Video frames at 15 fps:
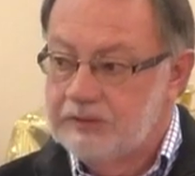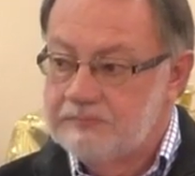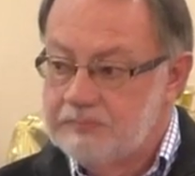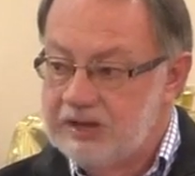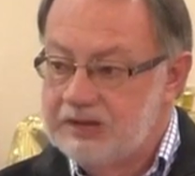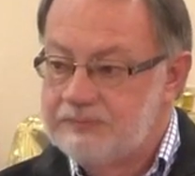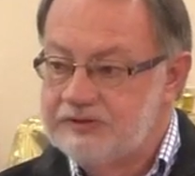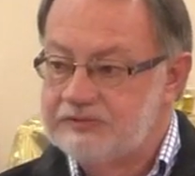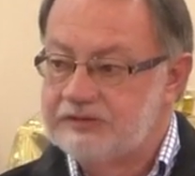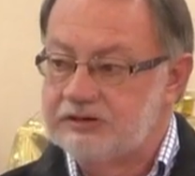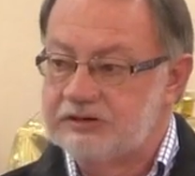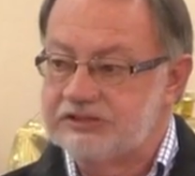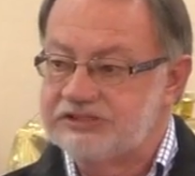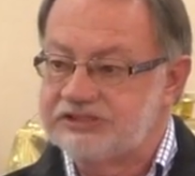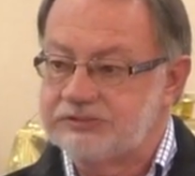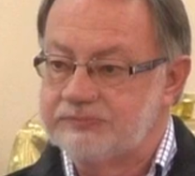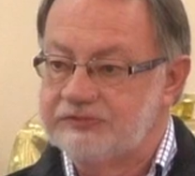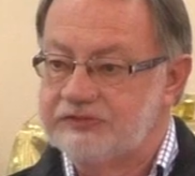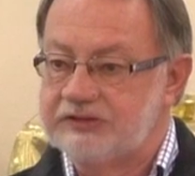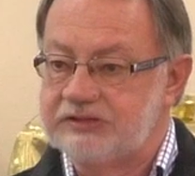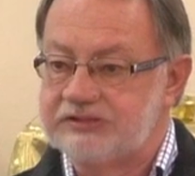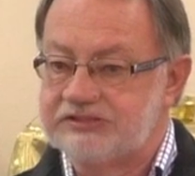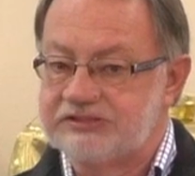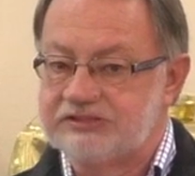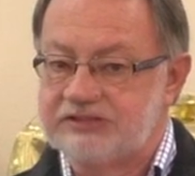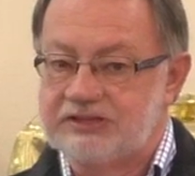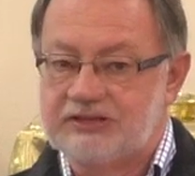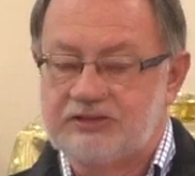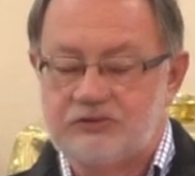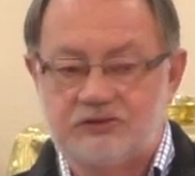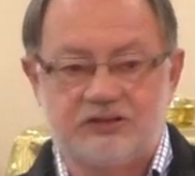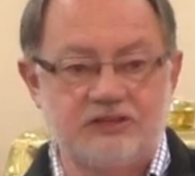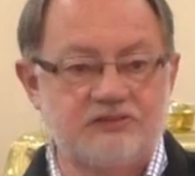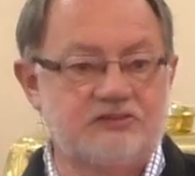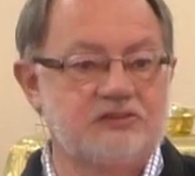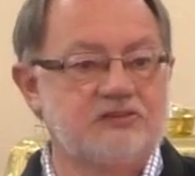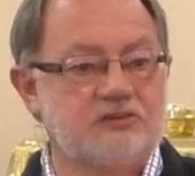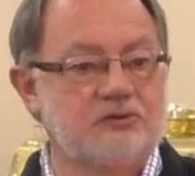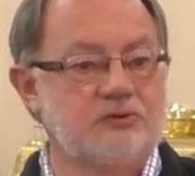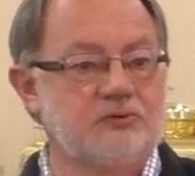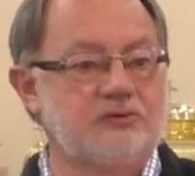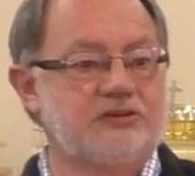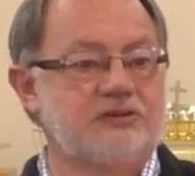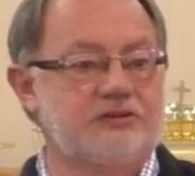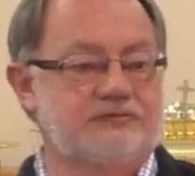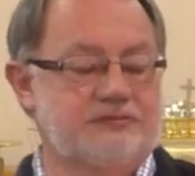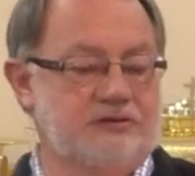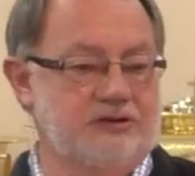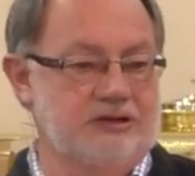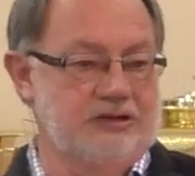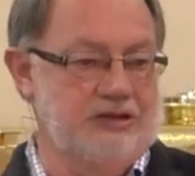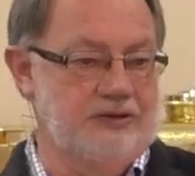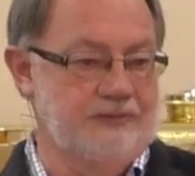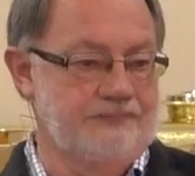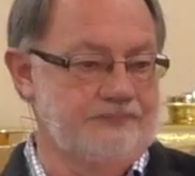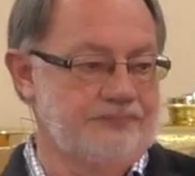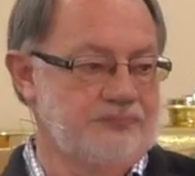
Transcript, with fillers: maybe there are some things that you need to do differently.